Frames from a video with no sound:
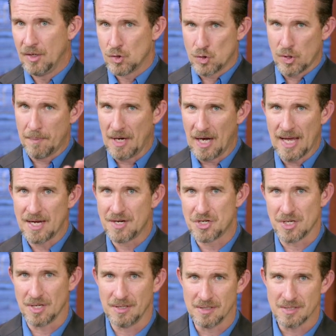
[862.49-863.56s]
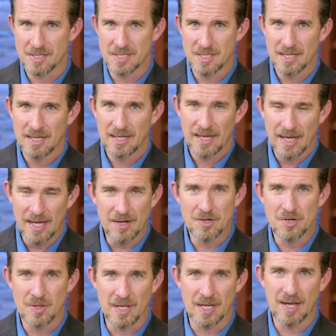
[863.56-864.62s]
tribulations
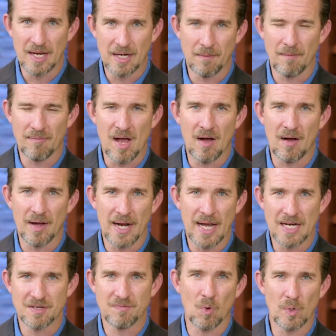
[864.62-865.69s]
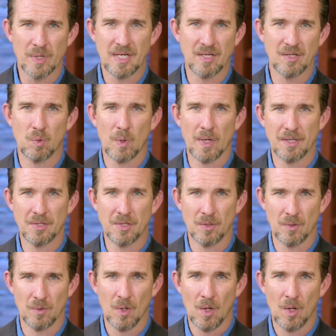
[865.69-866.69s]
enter the kingdom of God. Acts 14 22.